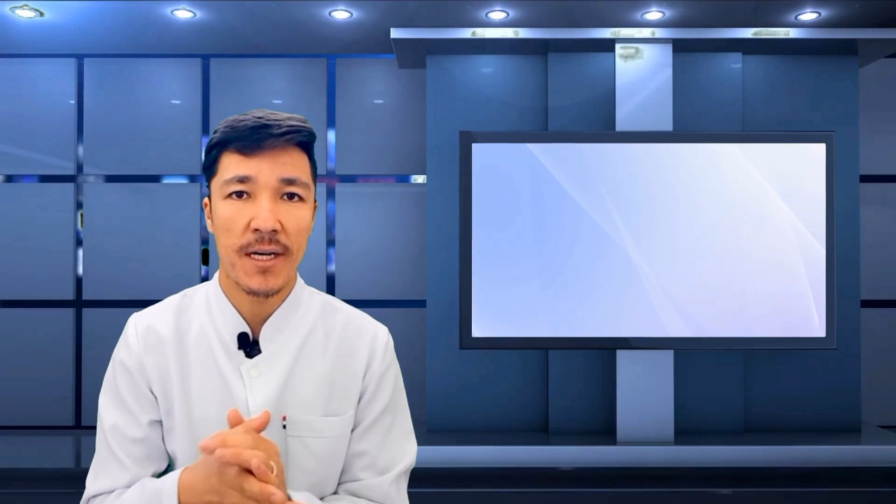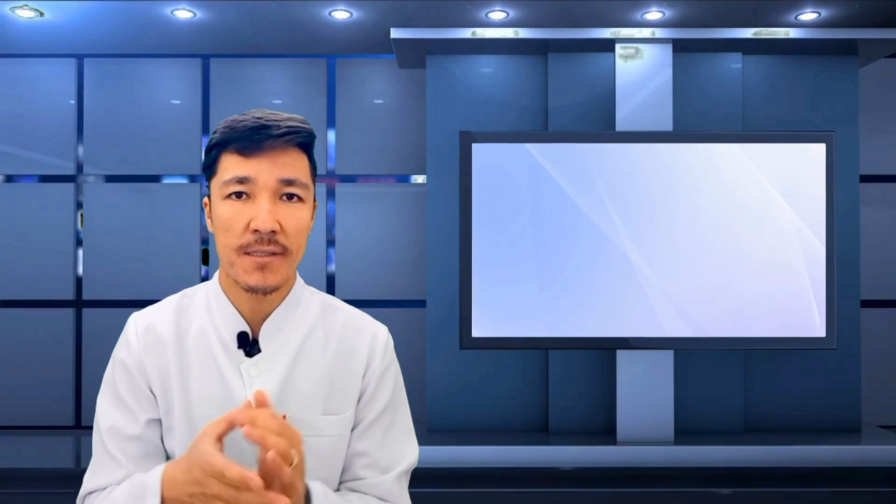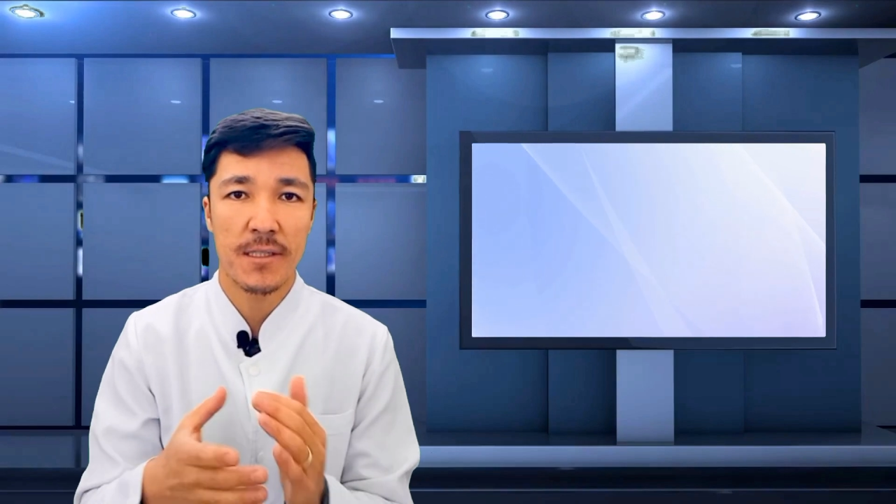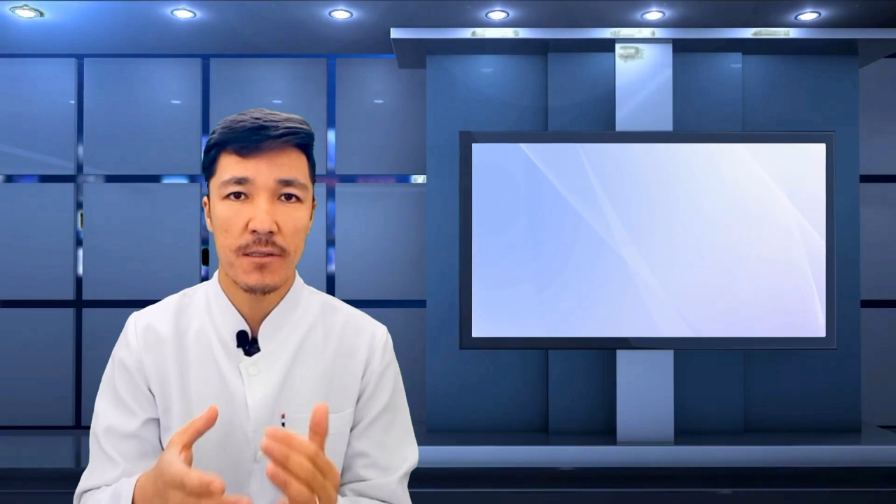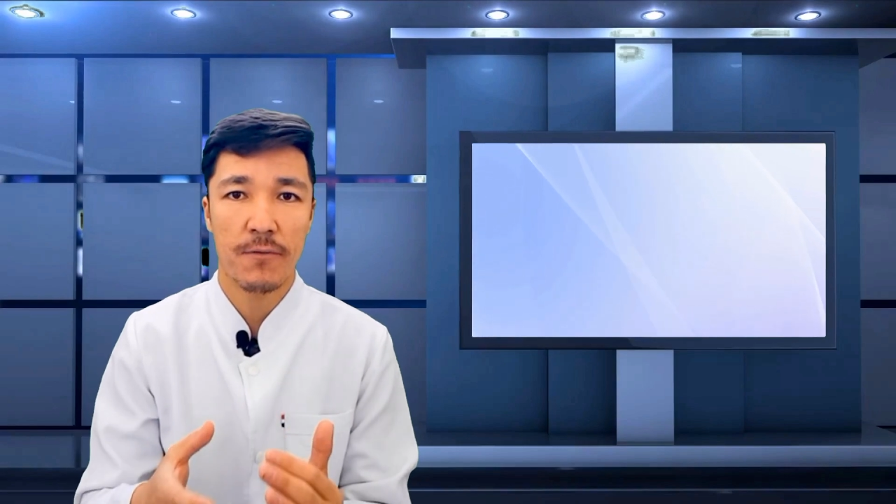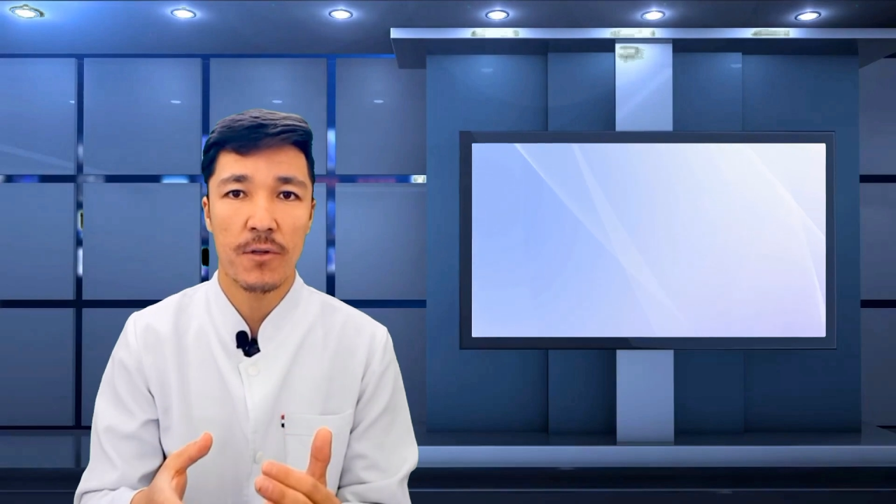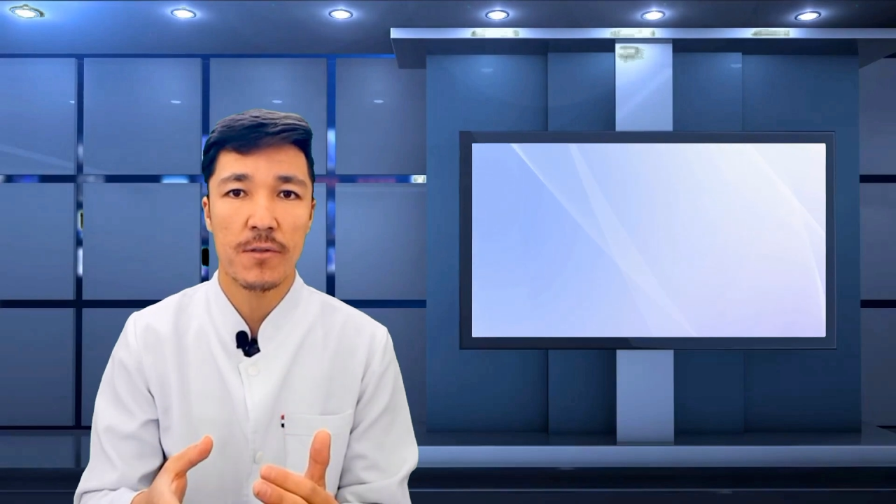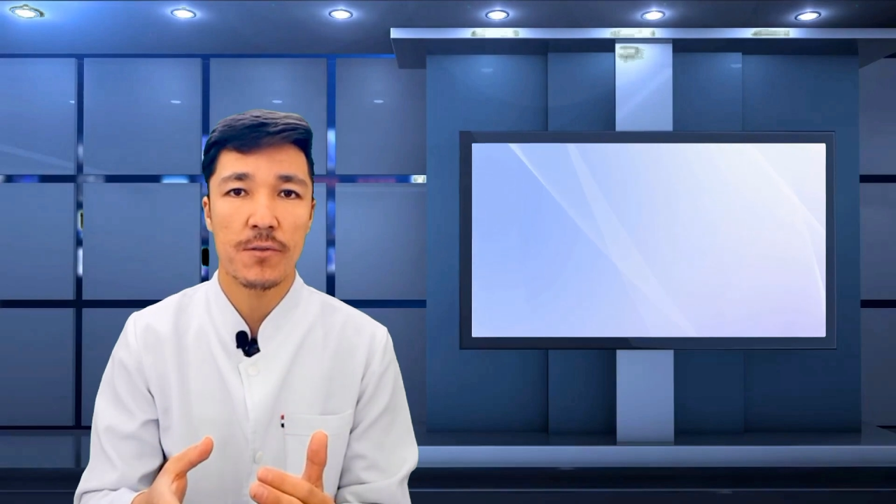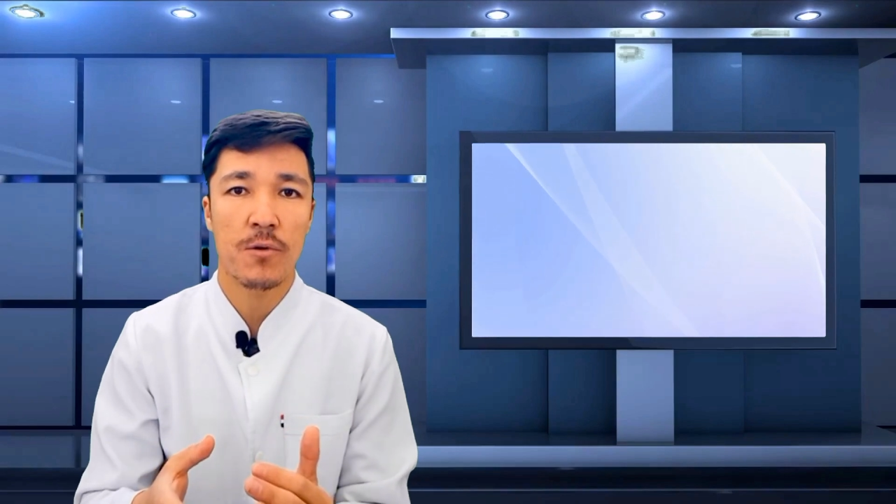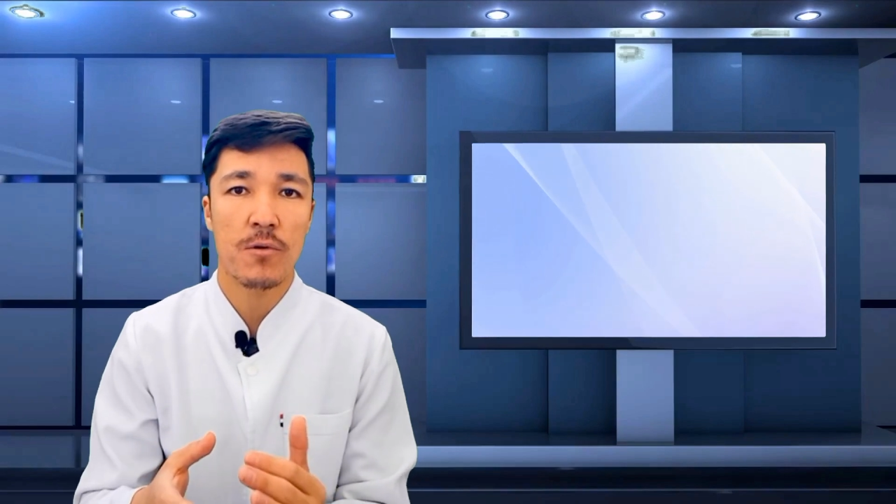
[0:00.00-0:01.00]
acid
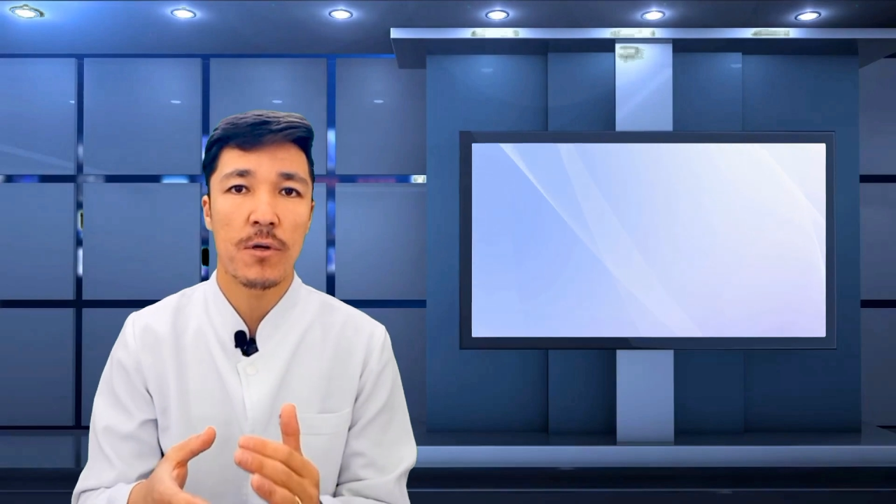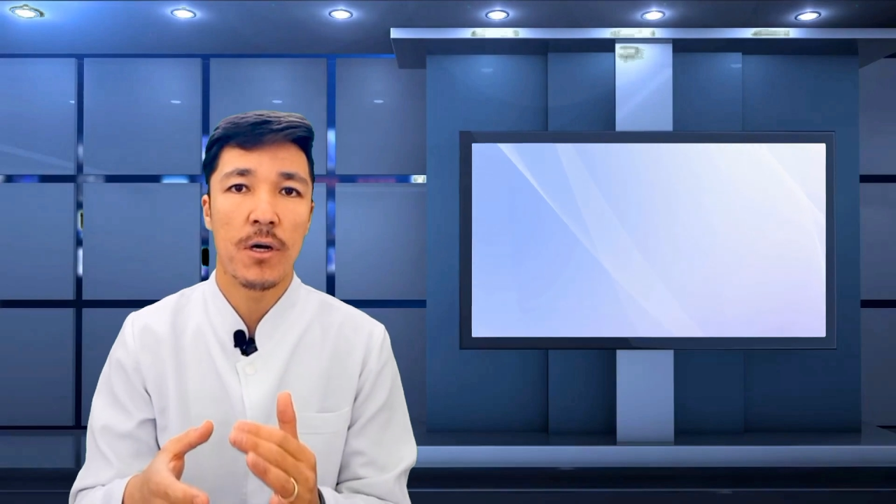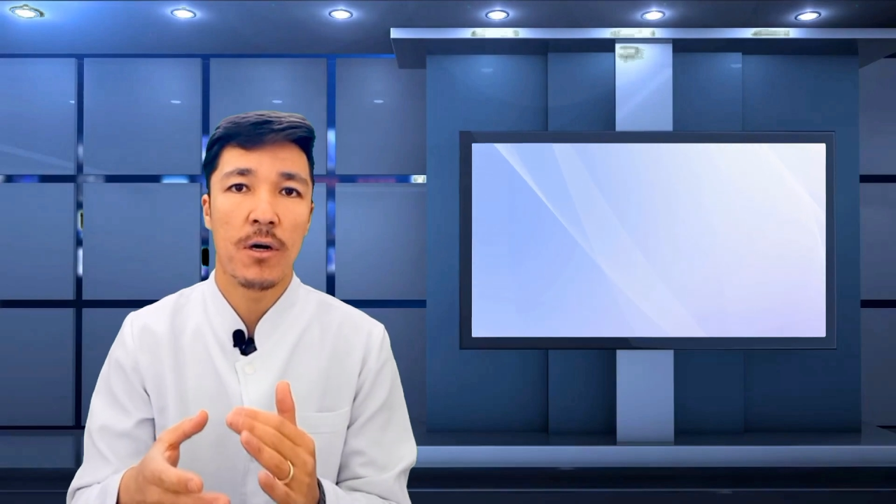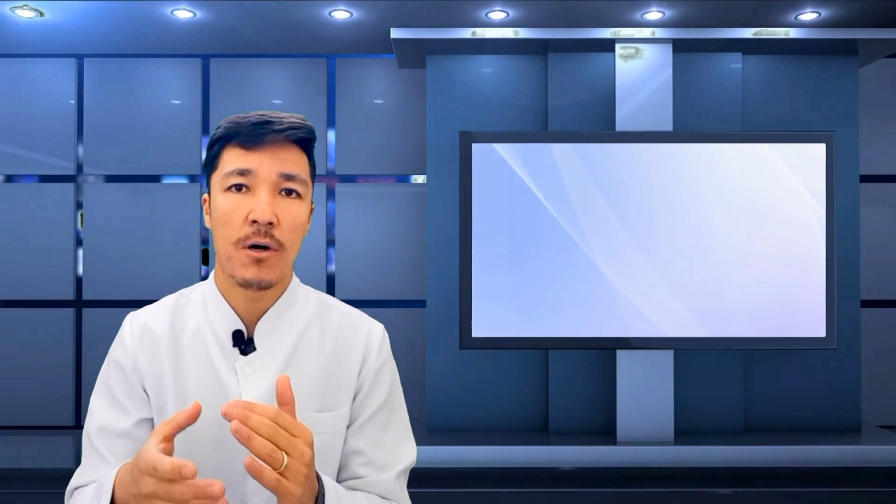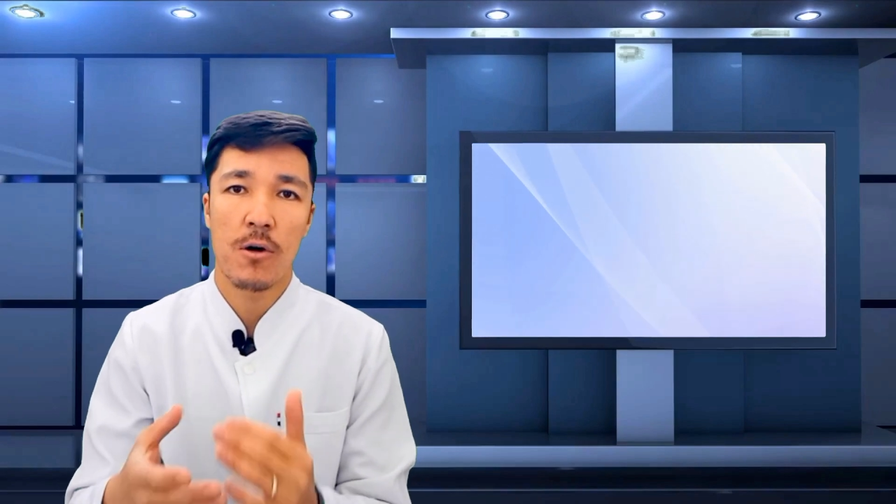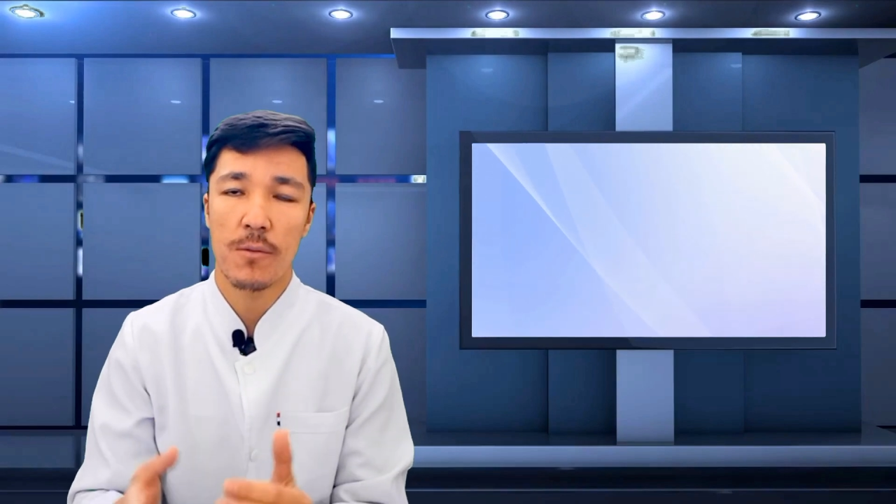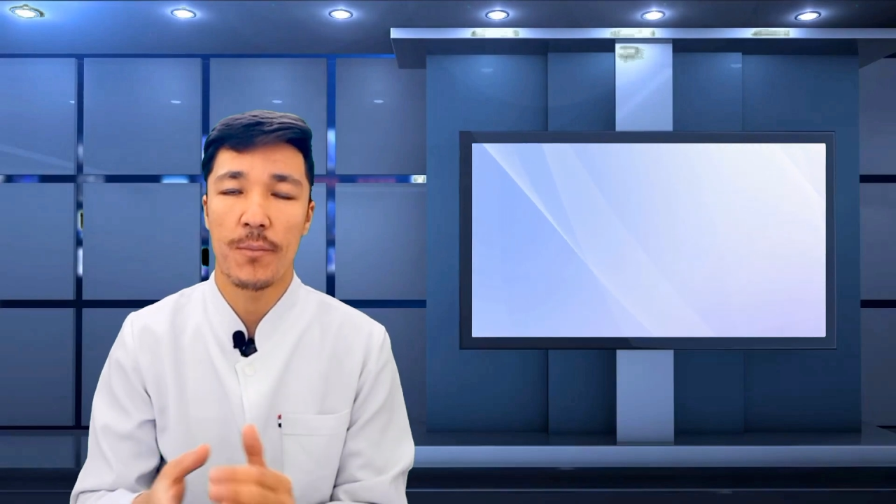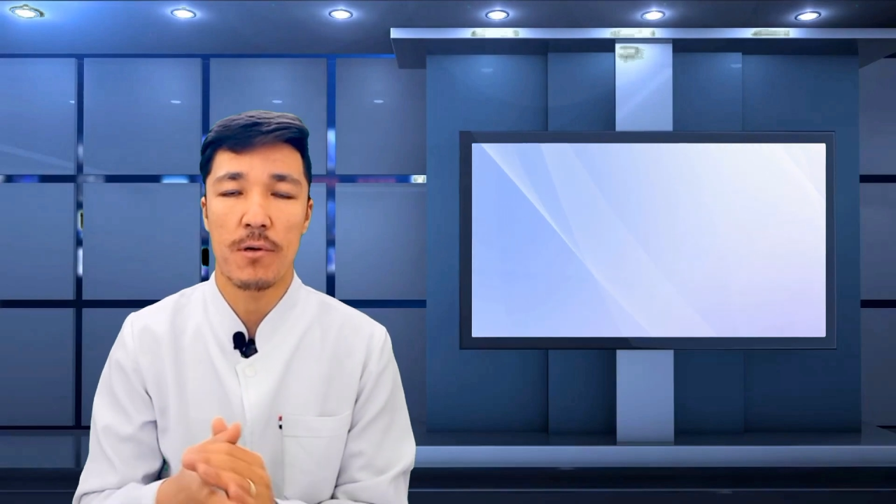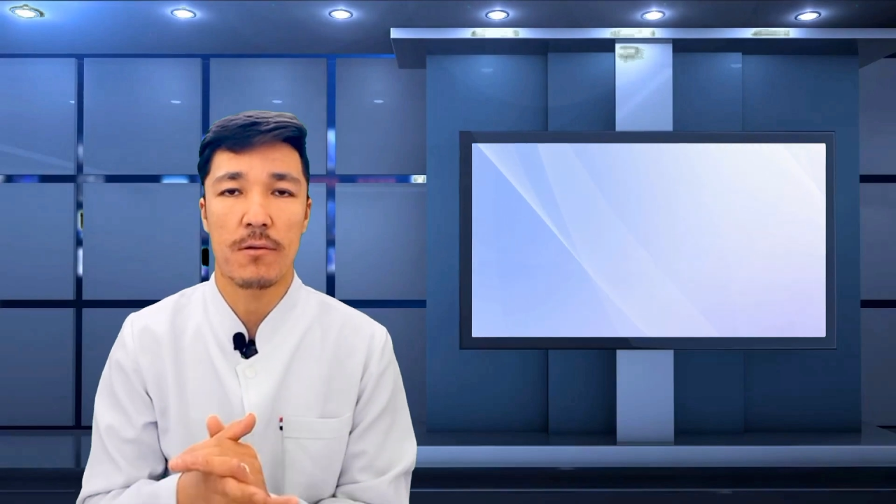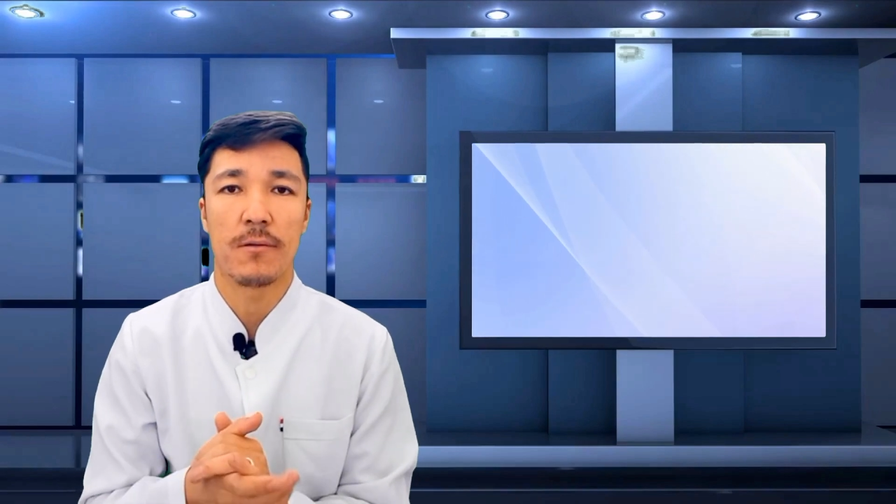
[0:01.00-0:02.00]
reflux or
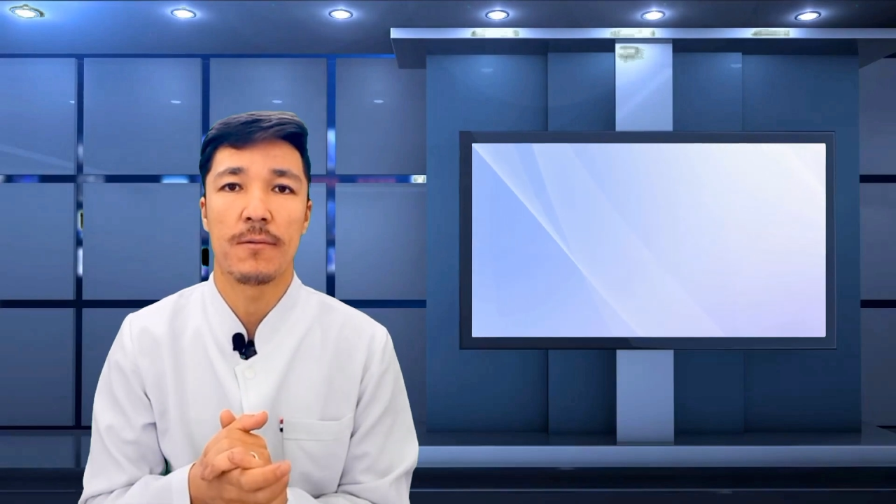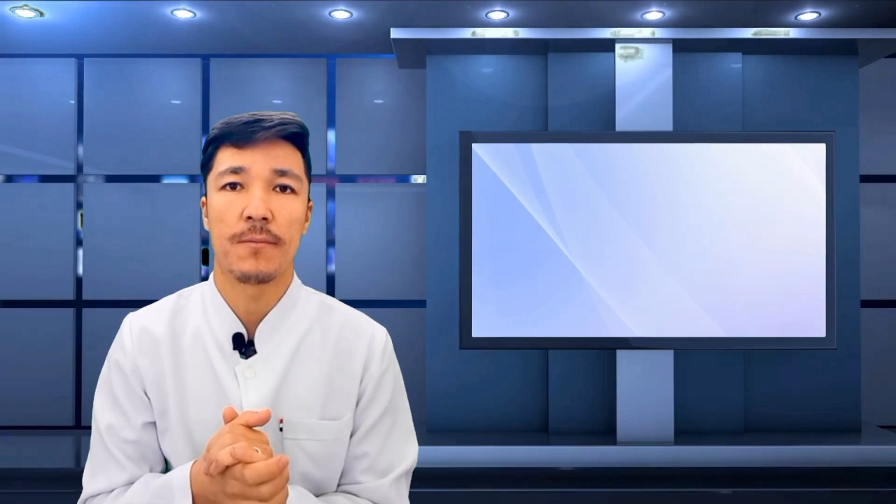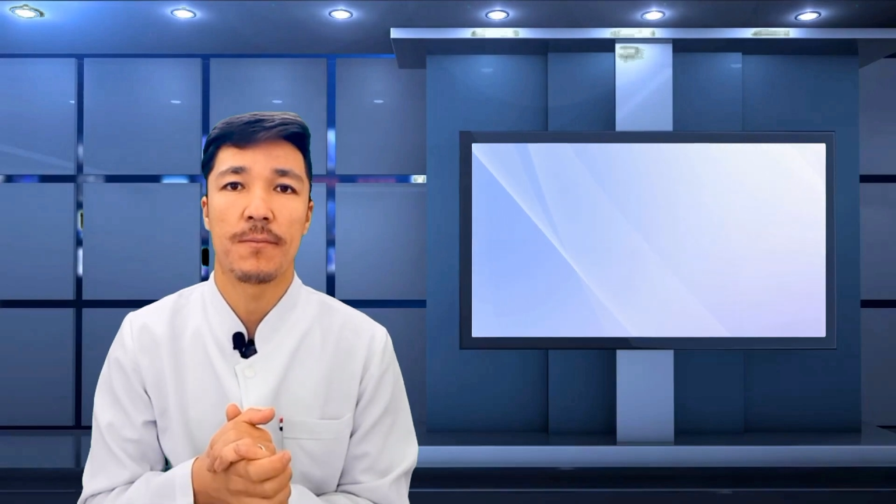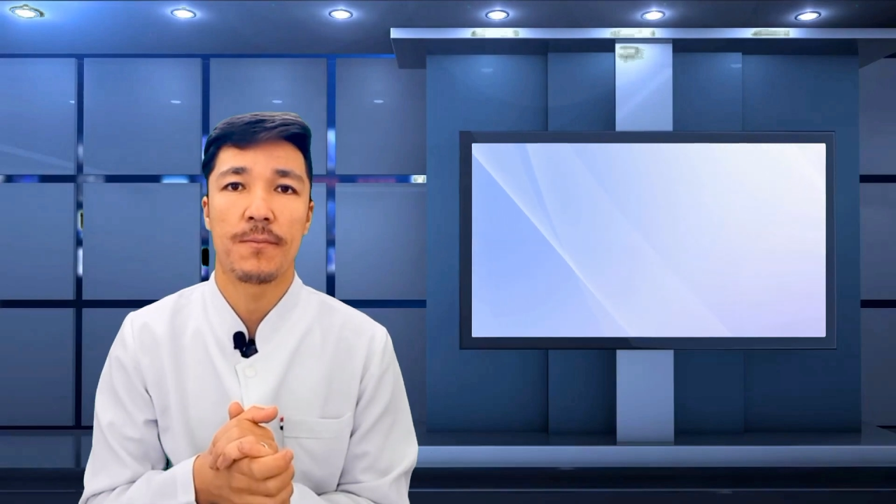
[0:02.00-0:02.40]
heartburn.